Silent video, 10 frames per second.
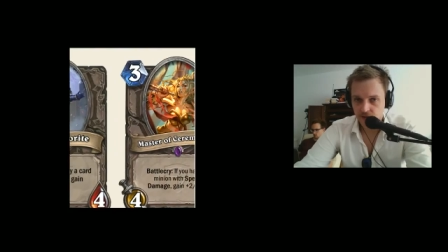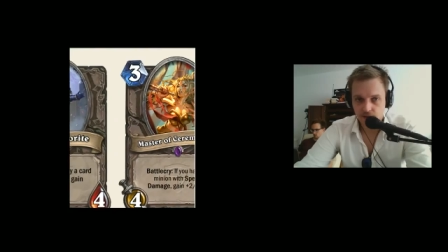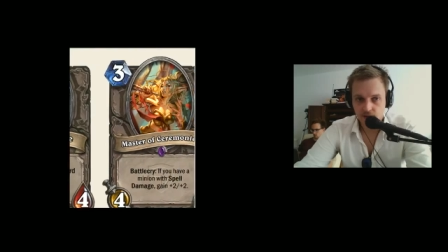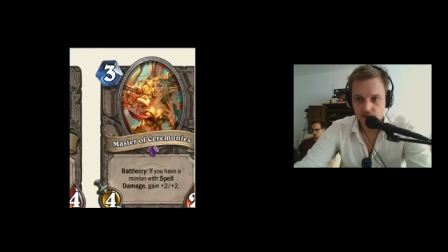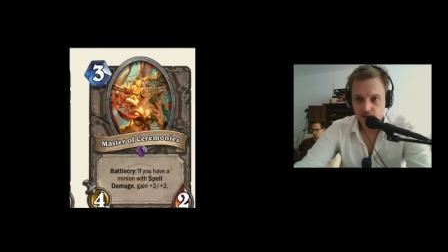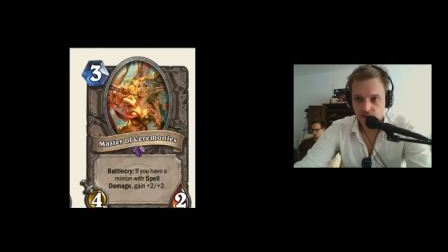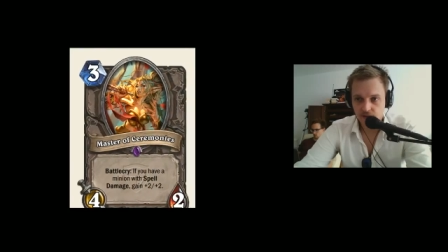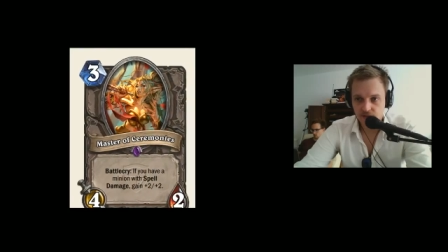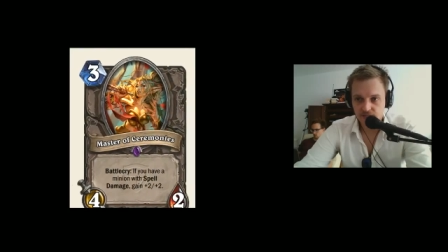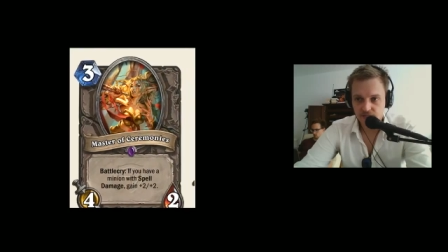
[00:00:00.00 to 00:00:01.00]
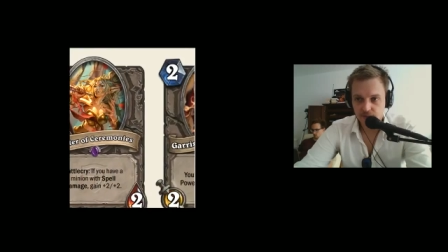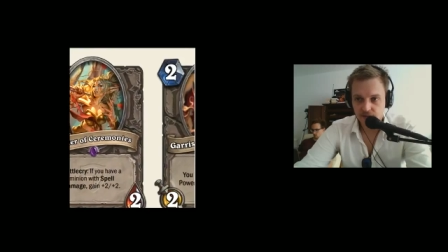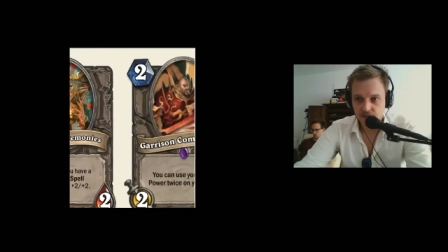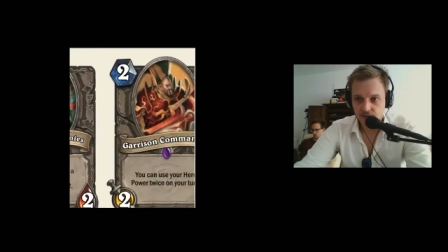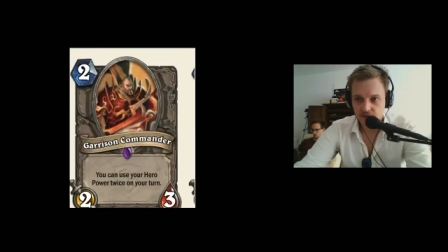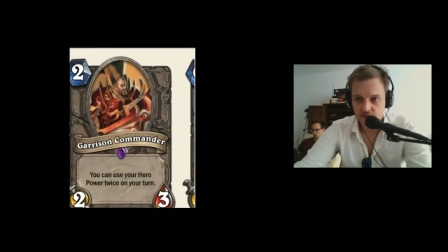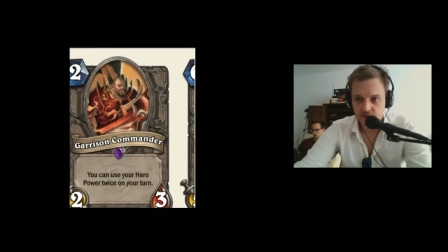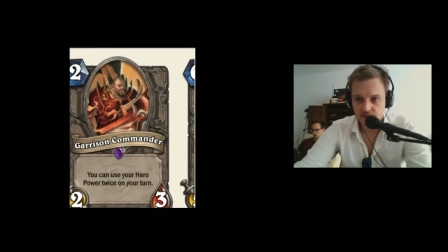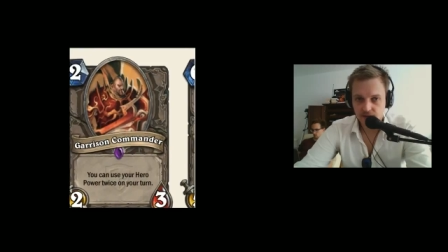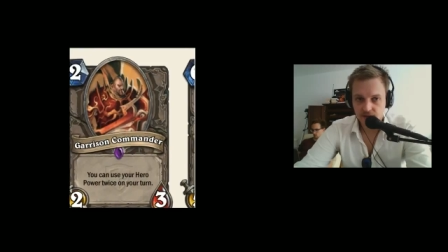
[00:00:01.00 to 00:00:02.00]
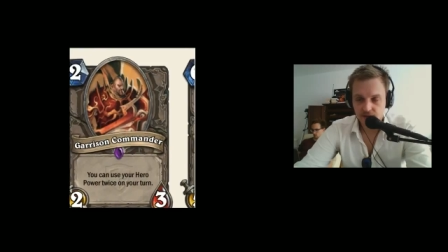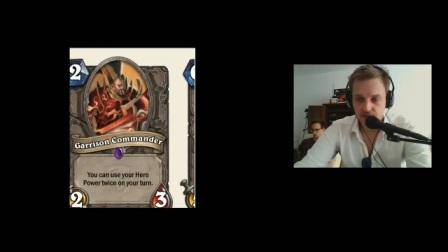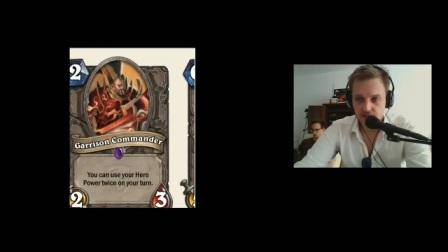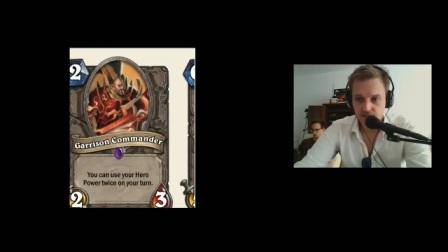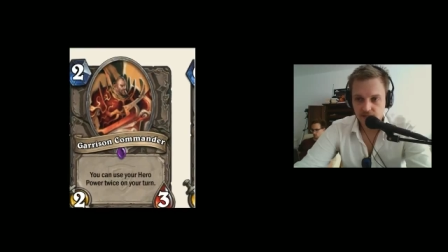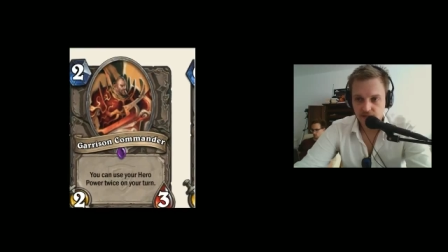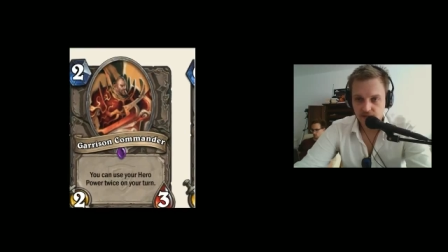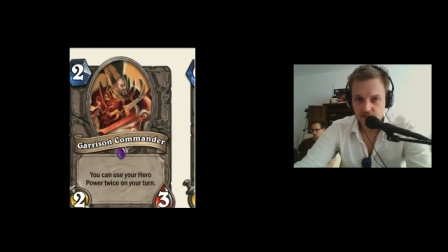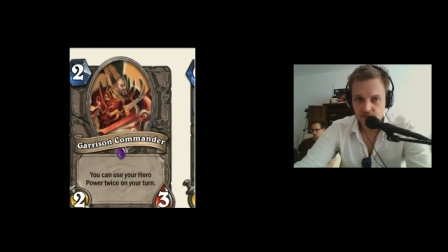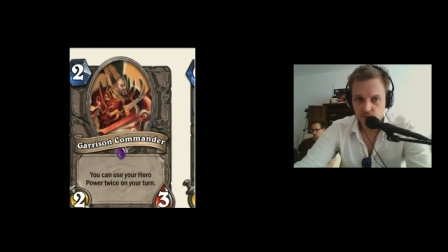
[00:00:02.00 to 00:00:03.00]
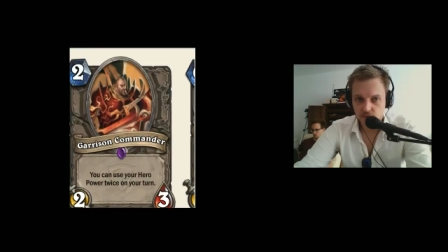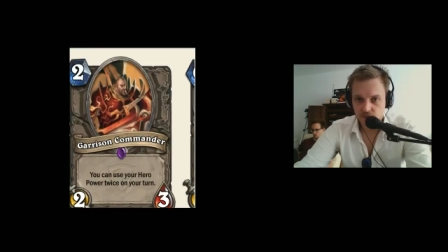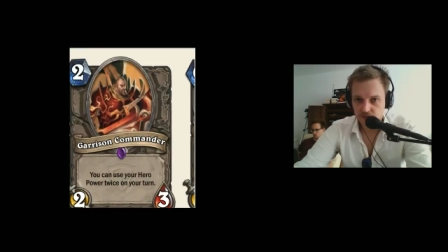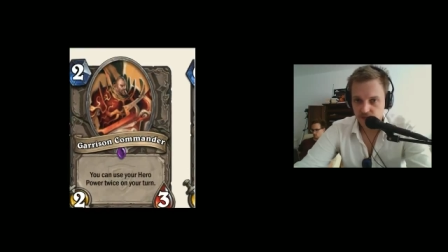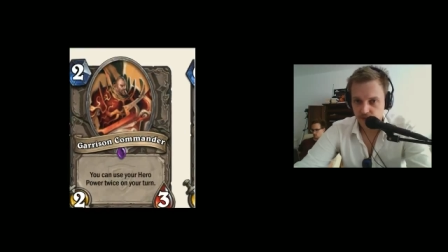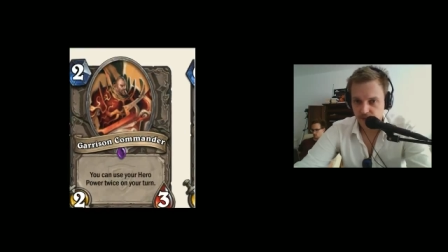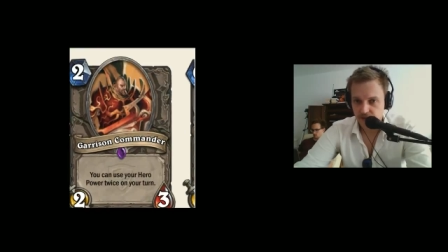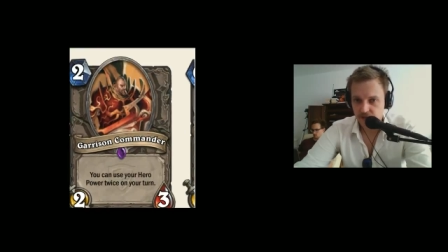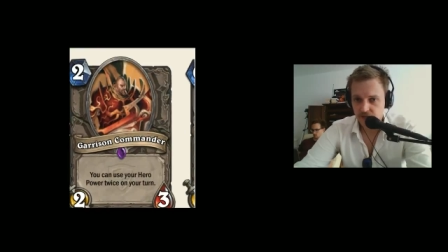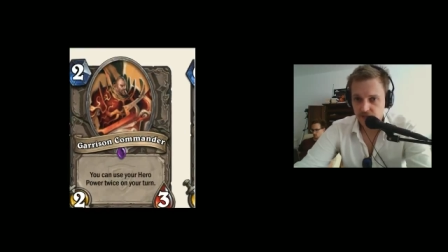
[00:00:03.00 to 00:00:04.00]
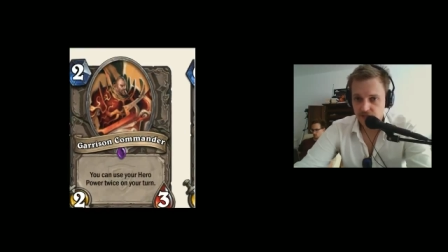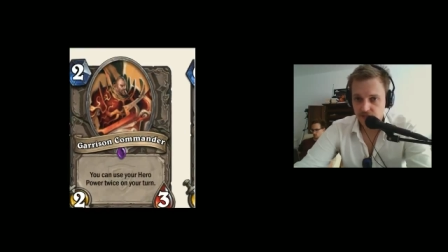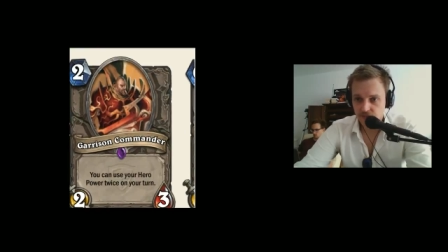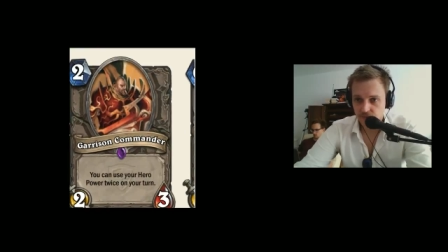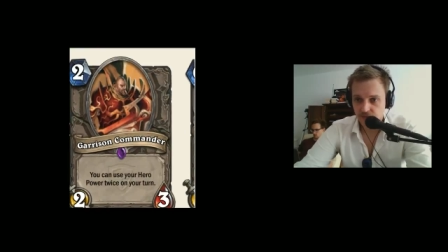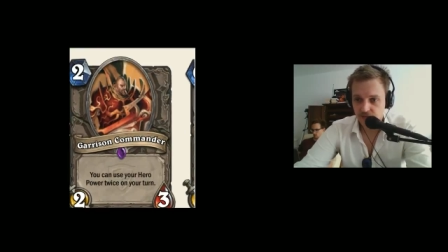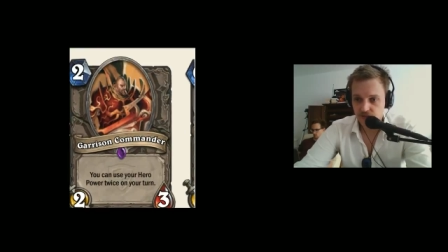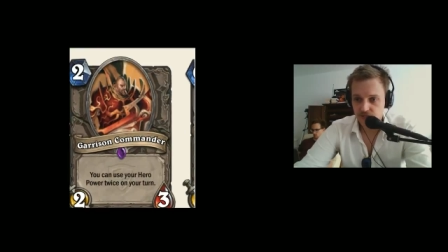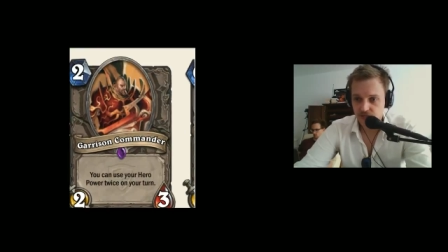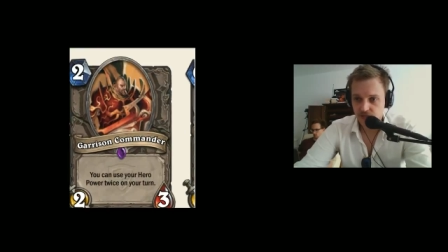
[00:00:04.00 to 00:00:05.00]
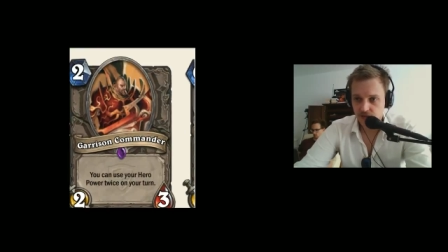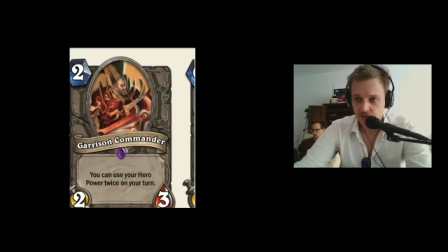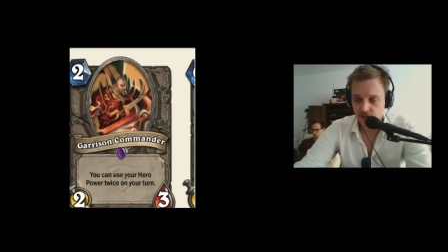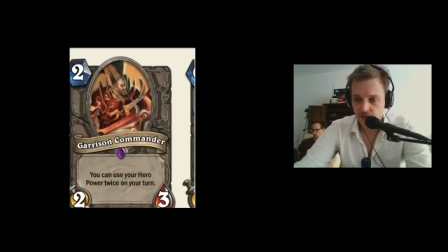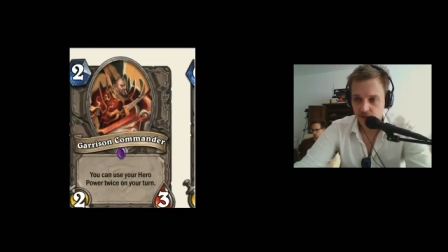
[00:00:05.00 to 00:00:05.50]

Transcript: This is a bad card. This card, I think we already talked about it. It's really interesting.